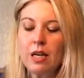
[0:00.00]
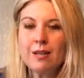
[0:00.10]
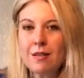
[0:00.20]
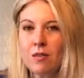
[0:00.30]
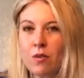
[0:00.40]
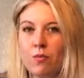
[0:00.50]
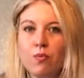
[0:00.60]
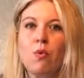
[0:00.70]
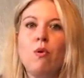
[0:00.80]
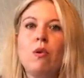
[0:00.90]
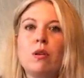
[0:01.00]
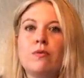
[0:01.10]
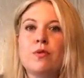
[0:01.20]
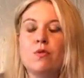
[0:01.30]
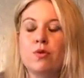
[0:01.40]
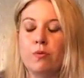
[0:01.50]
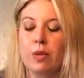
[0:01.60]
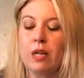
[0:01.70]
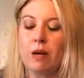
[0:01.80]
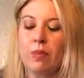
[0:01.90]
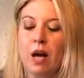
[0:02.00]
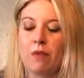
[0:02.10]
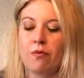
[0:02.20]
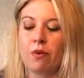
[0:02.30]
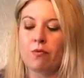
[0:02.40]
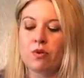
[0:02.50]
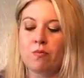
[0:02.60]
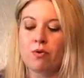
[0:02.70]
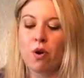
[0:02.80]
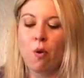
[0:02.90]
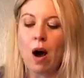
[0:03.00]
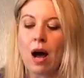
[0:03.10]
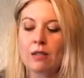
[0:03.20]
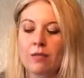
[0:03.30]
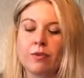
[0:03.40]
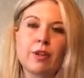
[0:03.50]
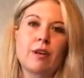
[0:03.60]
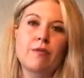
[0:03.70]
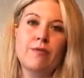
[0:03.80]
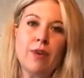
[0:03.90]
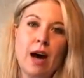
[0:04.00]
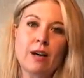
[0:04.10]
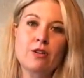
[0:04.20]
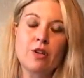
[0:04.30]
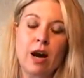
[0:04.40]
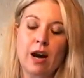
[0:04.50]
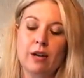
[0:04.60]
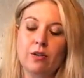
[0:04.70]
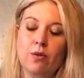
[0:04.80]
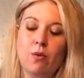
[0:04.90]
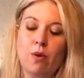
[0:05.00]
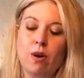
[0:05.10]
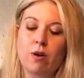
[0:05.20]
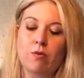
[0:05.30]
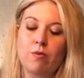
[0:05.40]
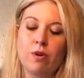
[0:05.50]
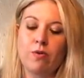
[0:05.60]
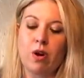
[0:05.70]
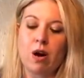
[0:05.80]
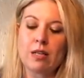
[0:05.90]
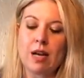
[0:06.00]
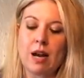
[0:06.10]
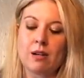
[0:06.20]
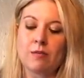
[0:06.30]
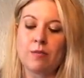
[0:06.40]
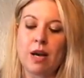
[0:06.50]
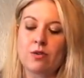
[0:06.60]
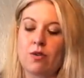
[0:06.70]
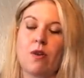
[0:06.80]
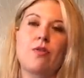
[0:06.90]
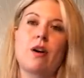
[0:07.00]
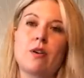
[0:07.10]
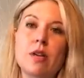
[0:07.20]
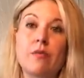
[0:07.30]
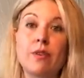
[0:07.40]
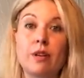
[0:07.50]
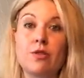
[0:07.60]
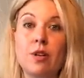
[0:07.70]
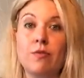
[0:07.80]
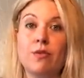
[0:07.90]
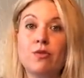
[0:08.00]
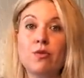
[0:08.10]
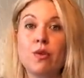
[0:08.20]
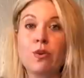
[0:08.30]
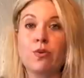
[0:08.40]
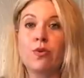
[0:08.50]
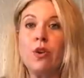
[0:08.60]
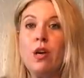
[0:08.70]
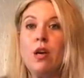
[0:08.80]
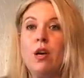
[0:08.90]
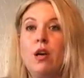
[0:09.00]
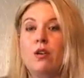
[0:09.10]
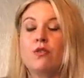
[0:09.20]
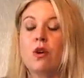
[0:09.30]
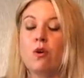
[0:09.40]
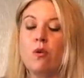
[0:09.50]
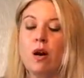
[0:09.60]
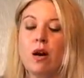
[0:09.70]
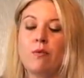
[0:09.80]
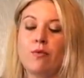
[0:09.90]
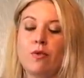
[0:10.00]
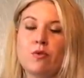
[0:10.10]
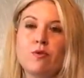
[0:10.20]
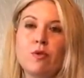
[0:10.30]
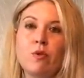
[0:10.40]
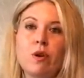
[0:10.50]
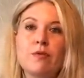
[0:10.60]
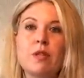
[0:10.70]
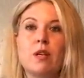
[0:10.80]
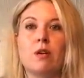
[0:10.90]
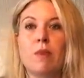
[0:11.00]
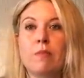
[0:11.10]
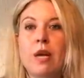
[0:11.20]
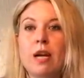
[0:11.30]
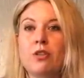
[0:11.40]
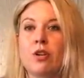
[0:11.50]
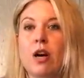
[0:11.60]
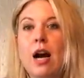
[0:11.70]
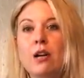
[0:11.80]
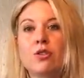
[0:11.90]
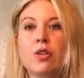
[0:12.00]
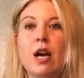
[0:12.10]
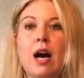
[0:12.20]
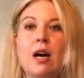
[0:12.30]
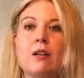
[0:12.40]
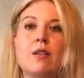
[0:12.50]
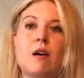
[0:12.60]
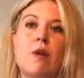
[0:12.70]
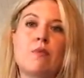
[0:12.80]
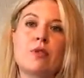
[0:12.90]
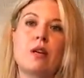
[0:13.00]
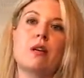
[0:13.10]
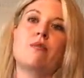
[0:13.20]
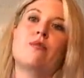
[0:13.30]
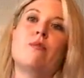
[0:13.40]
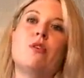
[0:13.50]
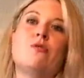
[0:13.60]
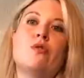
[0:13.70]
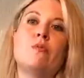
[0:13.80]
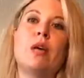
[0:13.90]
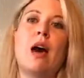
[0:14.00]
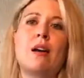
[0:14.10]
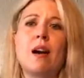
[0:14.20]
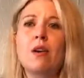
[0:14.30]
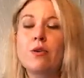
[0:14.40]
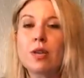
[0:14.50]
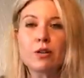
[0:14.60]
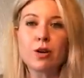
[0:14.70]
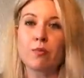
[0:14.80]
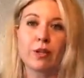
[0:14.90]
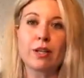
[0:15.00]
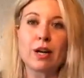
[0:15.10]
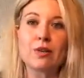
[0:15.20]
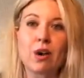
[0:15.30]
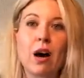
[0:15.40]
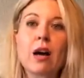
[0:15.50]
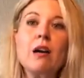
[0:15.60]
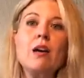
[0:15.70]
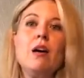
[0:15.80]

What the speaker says: Is it the role of social media platforms to proactively fact check or remove content based on their definition of the truth? So for those of you who have seen on my page here, I actually had a representative from YouTube Canada, who's actually a really nice guy,